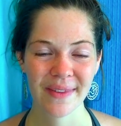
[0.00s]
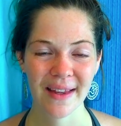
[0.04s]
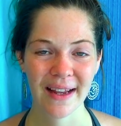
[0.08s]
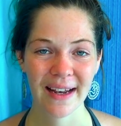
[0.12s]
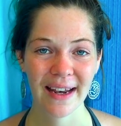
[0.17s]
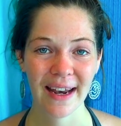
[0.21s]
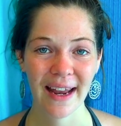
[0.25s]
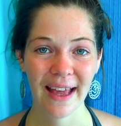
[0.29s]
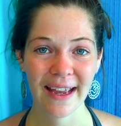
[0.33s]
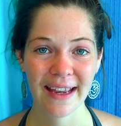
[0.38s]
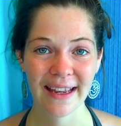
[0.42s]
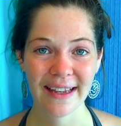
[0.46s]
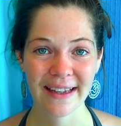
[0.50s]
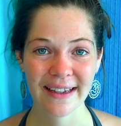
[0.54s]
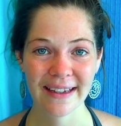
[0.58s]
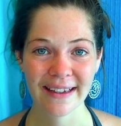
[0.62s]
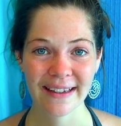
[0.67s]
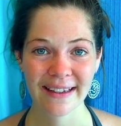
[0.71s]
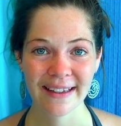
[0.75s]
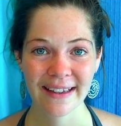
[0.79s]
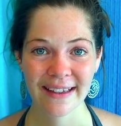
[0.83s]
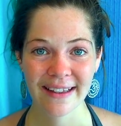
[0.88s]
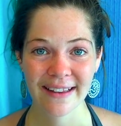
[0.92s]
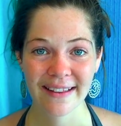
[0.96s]
like
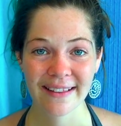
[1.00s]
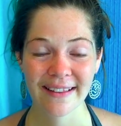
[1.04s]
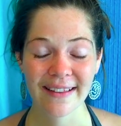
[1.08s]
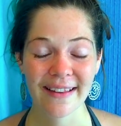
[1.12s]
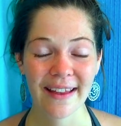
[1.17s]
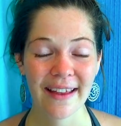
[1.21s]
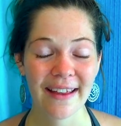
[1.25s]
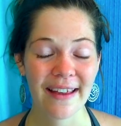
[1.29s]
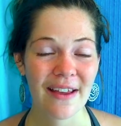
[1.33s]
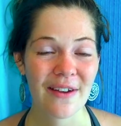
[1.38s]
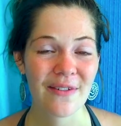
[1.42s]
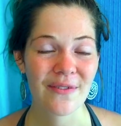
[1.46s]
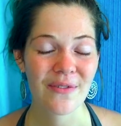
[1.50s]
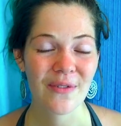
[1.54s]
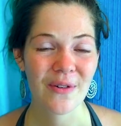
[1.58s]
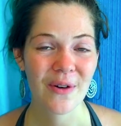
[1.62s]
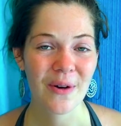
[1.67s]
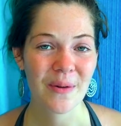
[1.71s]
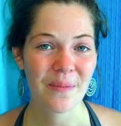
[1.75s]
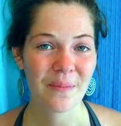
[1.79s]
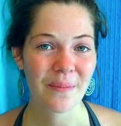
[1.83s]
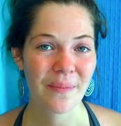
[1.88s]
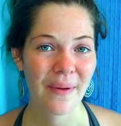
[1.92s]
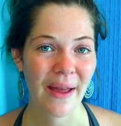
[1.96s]
taking a
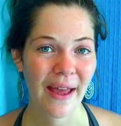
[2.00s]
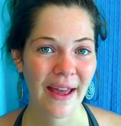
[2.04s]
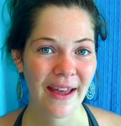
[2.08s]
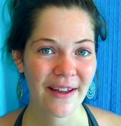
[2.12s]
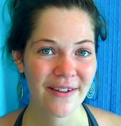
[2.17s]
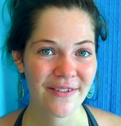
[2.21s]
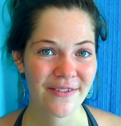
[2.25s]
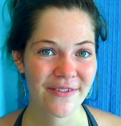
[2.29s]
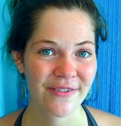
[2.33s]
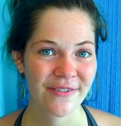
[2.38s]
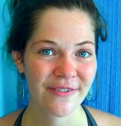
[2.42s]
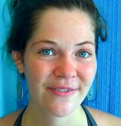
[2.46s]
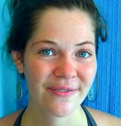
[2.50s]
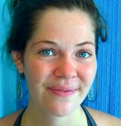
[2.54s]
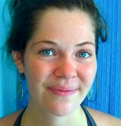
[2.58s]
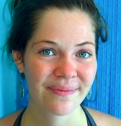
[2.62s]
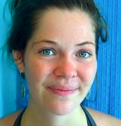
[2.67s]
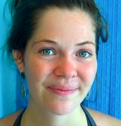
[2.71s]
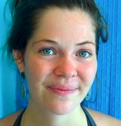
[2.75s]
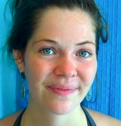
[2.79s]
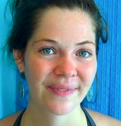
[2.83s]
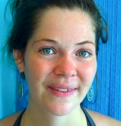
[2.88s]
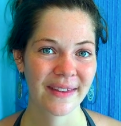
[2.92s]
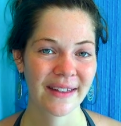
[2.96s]
warm bath,
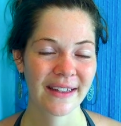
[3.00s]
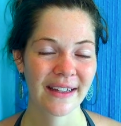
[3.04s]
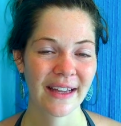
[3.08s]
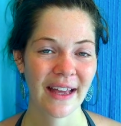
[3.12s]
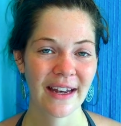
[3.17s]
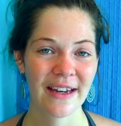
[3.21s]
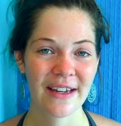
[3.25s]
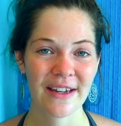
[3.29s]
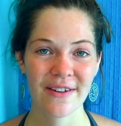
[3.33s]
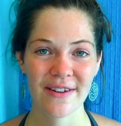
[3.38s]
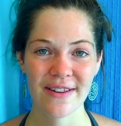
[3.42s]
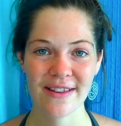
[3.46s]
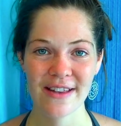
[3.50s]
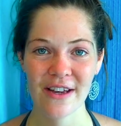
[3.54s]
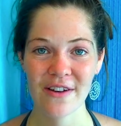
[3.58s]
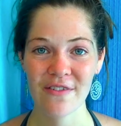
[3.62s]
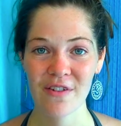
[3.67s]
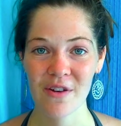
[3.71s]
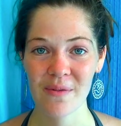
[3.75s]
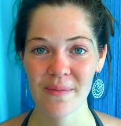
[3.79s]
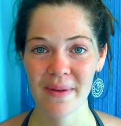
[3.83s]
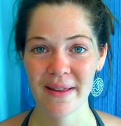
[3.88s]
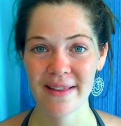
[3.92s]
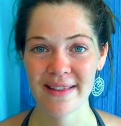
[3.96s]
getting yourself
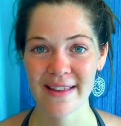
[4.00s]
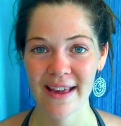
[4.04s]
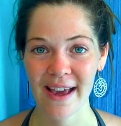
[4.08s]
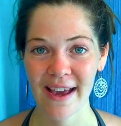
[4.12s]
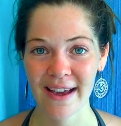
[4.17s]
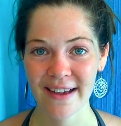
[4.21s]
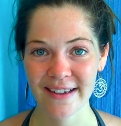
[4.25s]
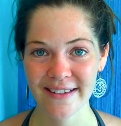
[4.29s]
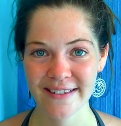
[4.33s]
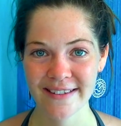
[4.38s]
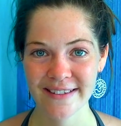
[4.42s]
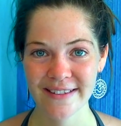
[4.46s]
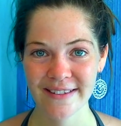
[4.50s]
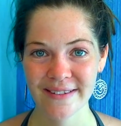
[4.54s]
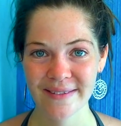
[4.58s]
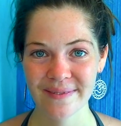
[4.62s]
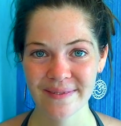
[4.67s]
a massage,